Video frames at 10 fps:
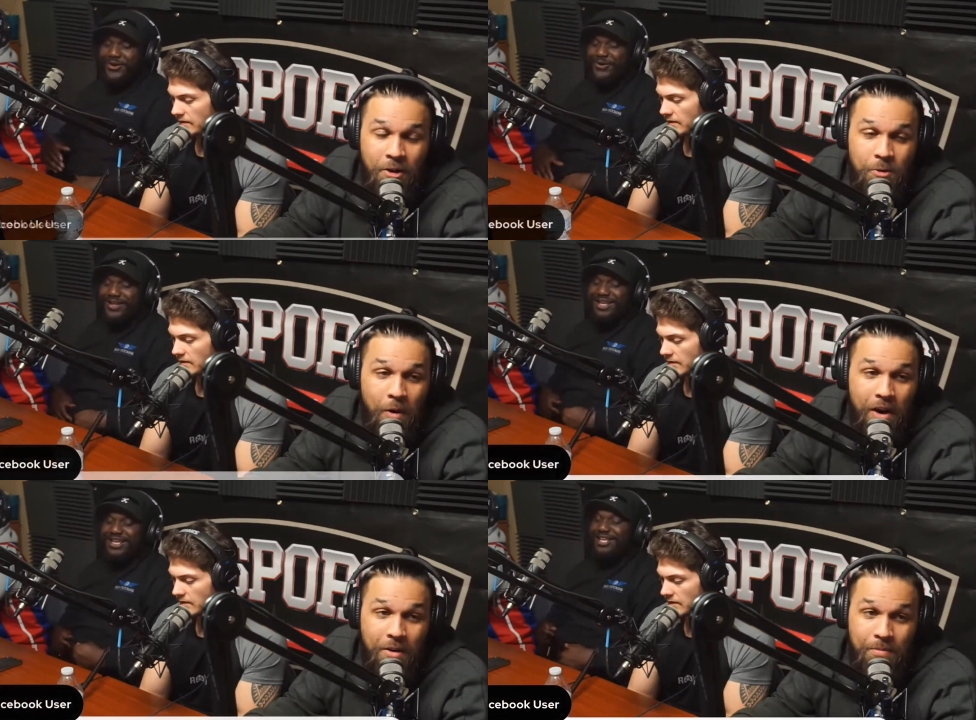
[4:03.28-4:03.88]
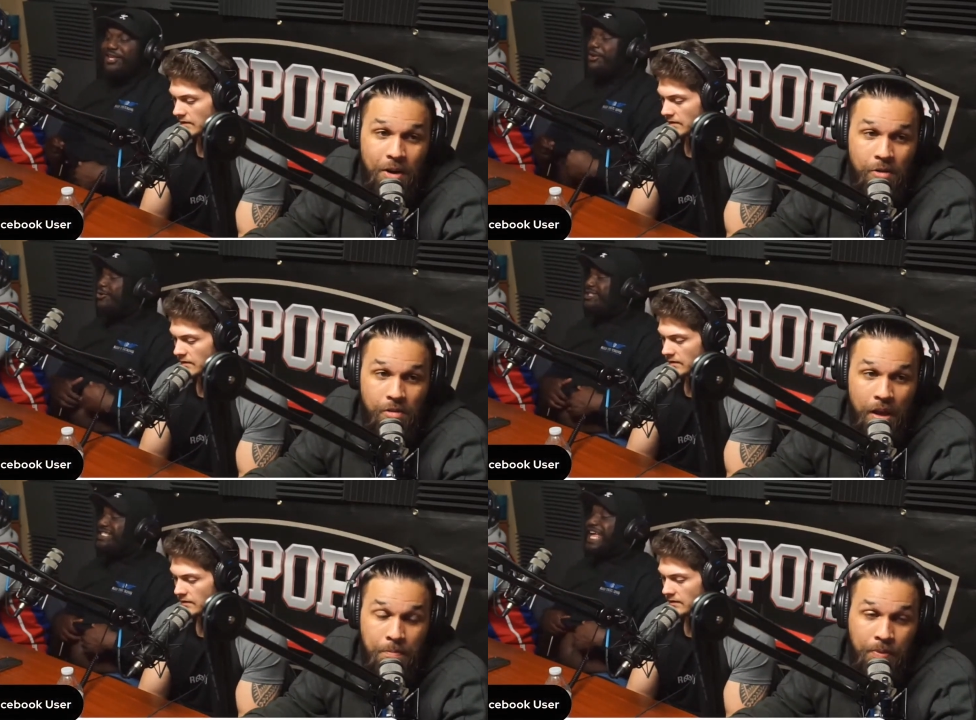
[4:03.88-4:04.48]
Speaker 1: you want, bro.
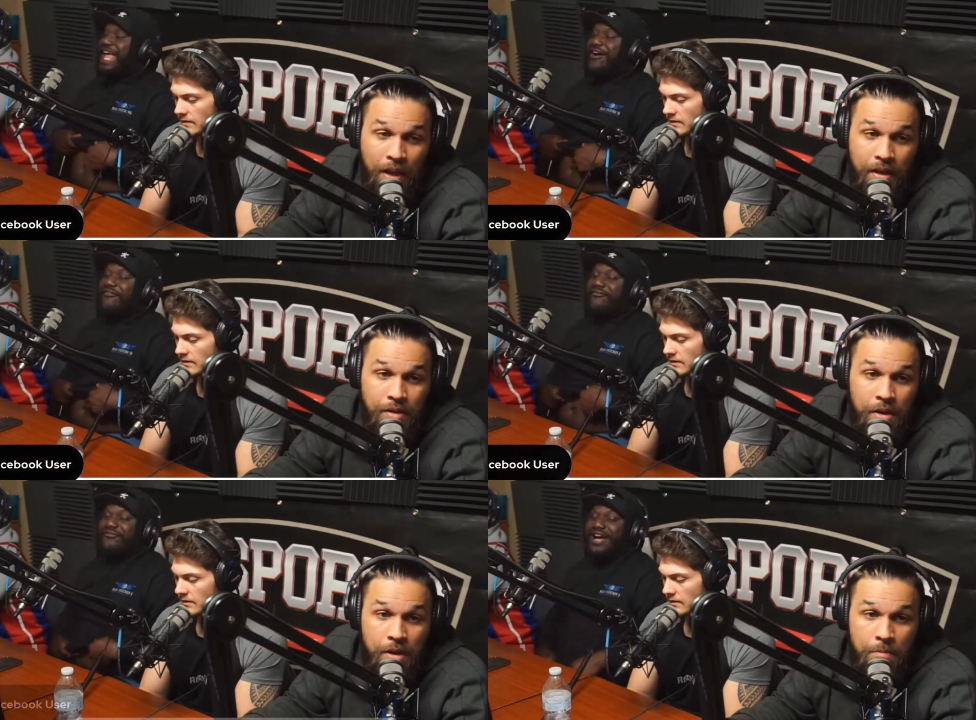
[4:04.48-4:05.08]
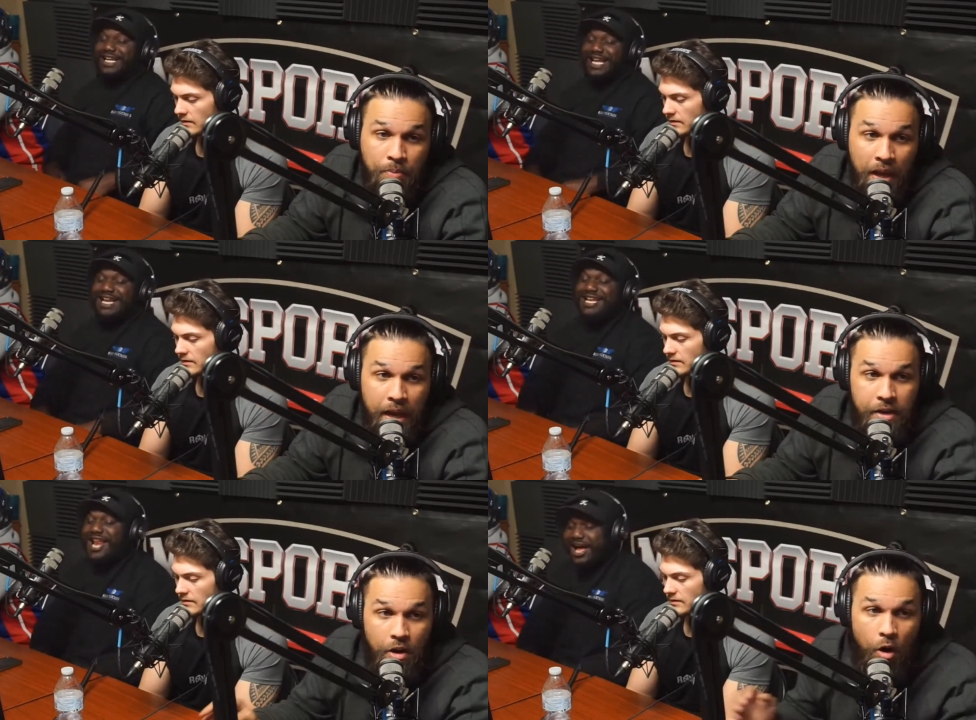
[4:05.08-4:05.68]
Like playing
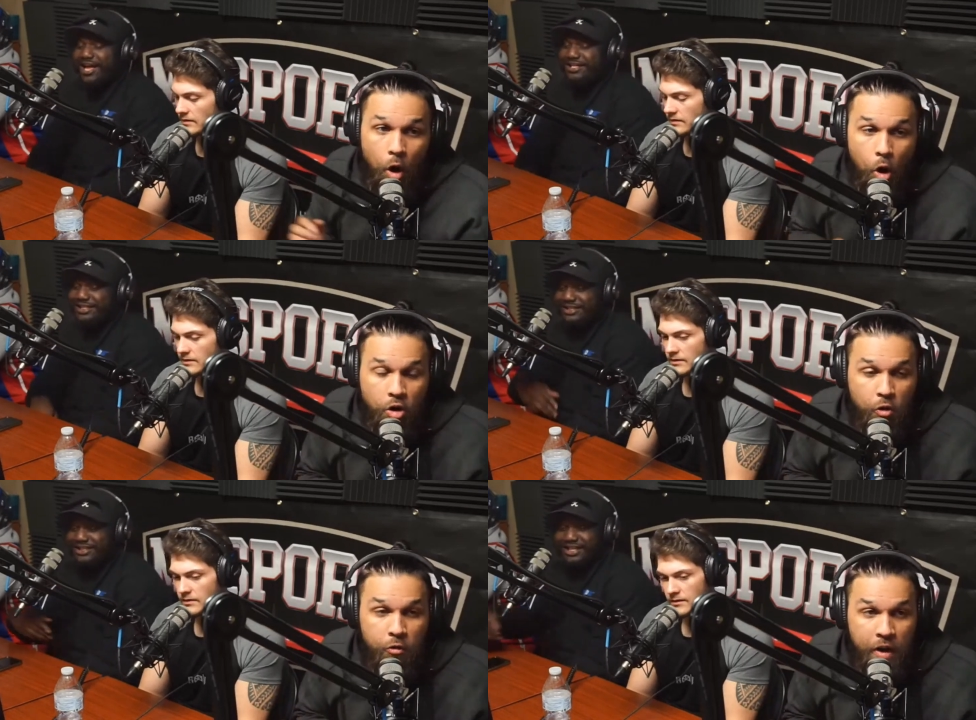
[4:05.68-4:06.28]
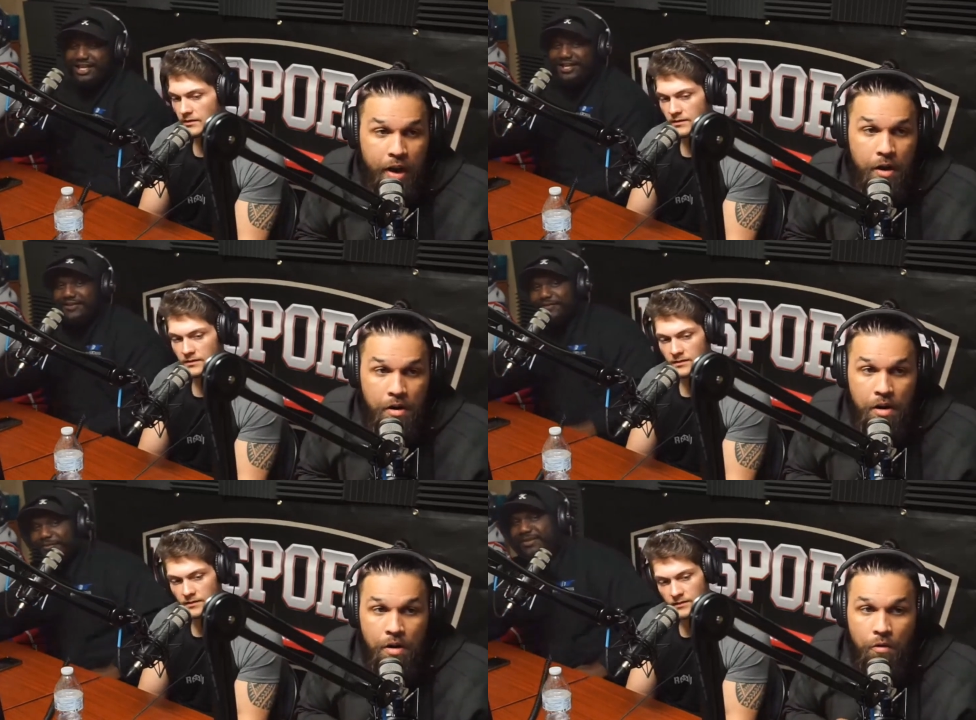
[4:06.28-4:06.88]
playing your whole career
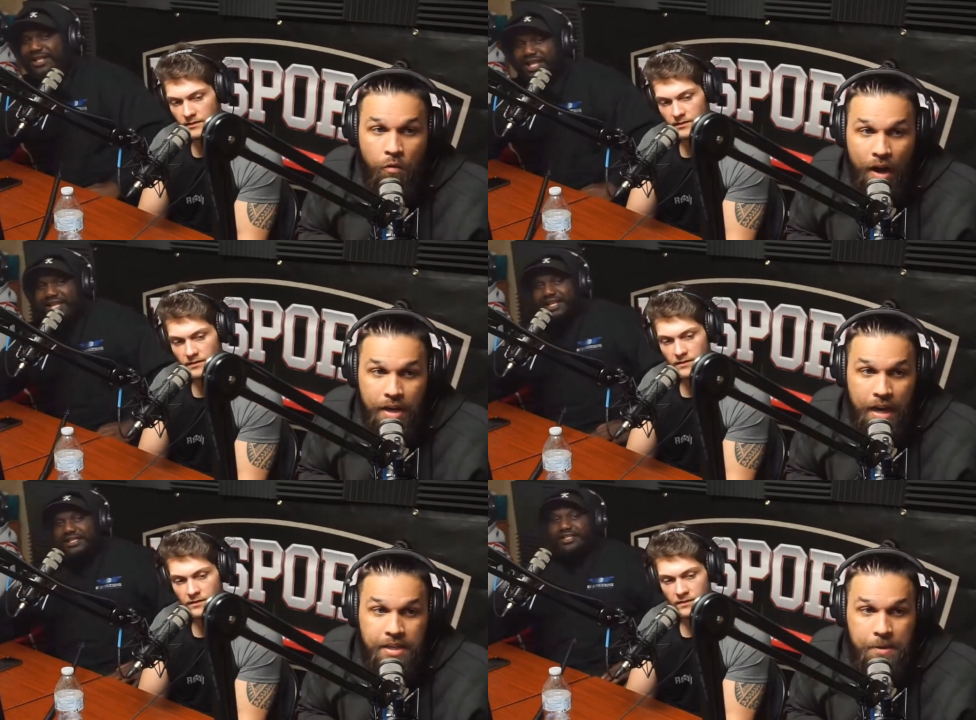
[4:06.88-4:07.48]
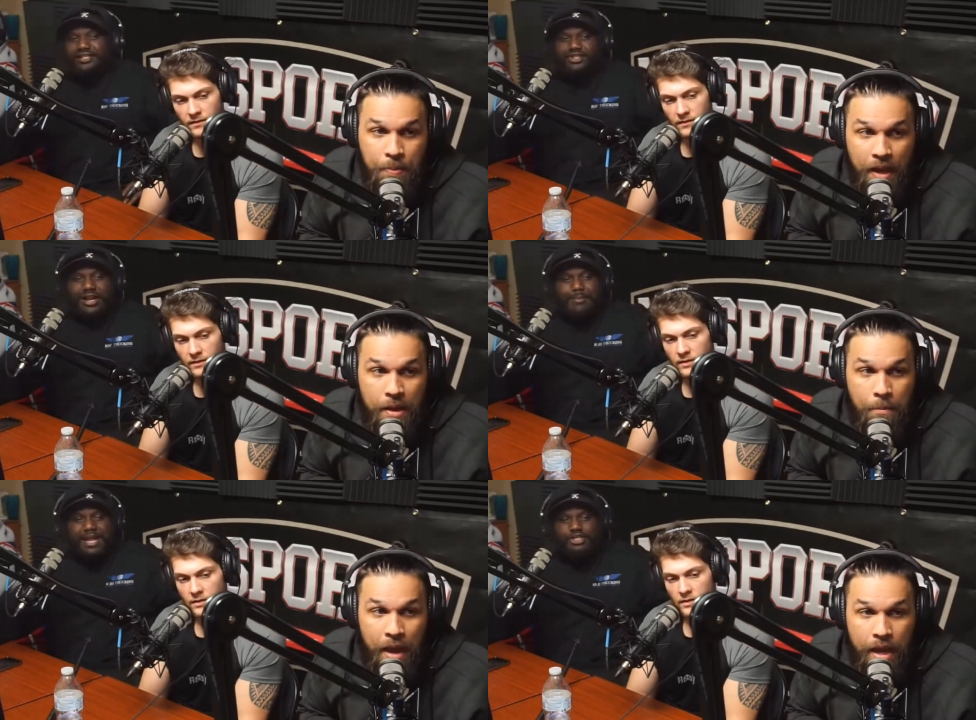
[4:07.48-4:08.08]
right next to Peyton
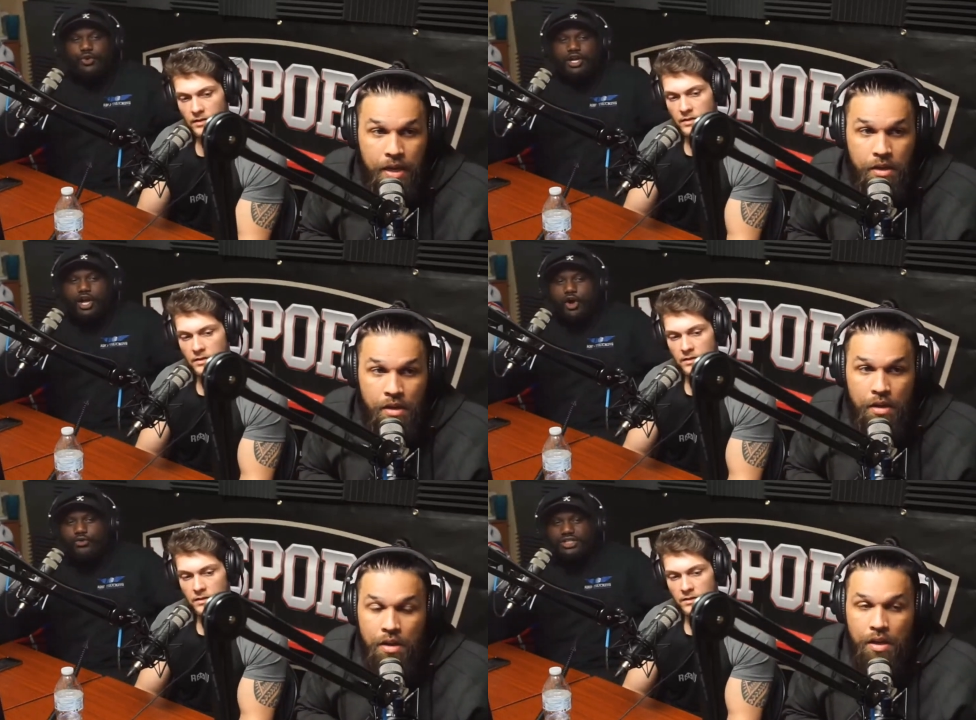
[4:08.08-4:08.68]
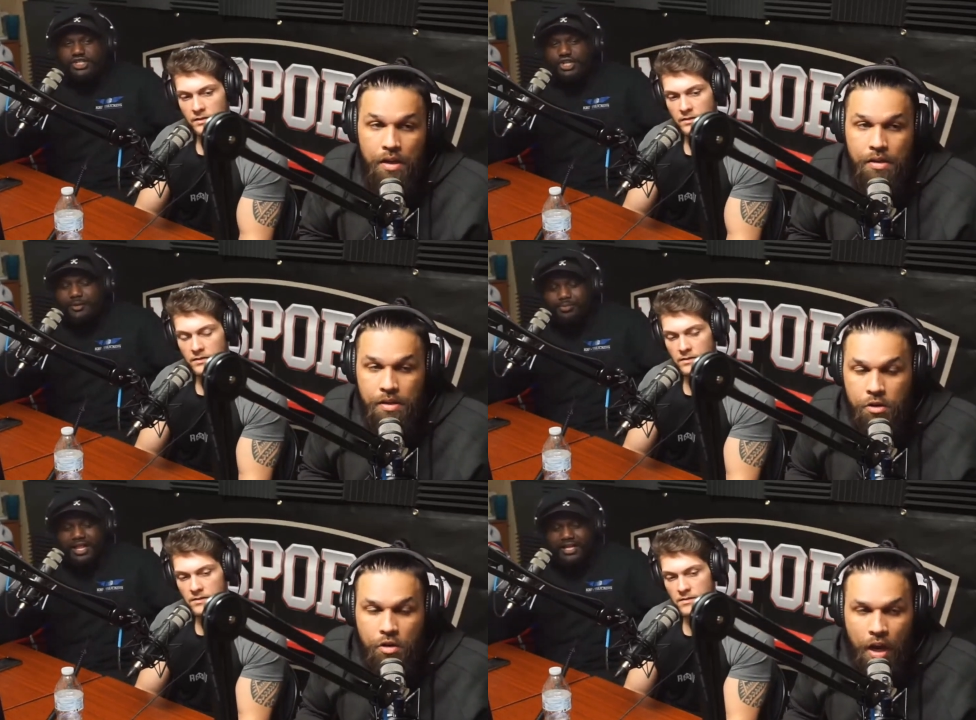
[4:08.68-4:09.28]
so Manning, coach, because you're
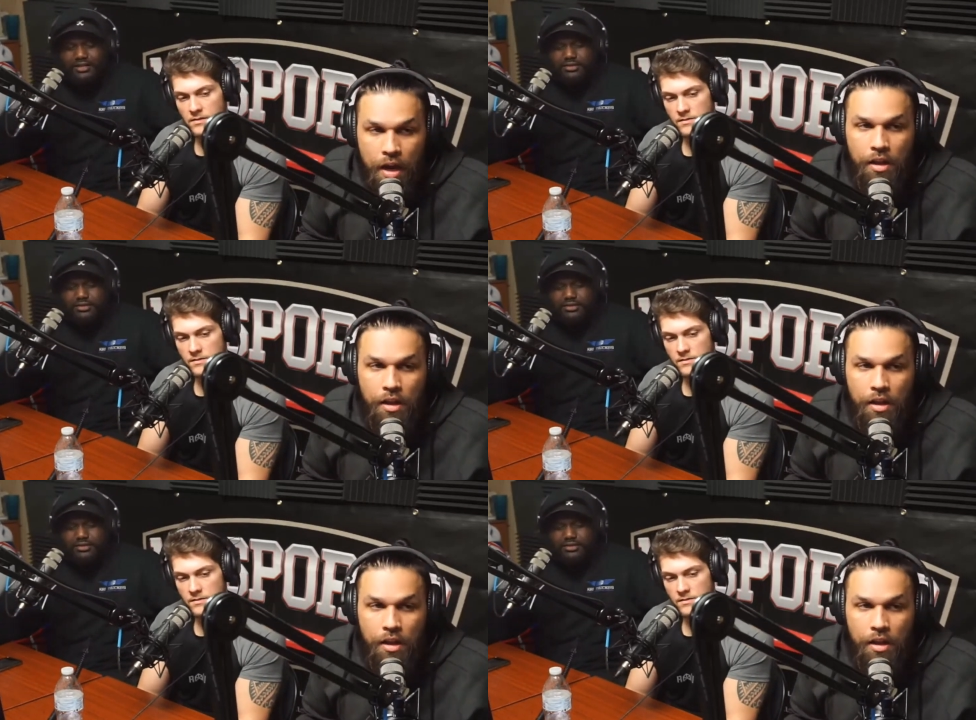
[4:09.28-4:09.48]
you're gonna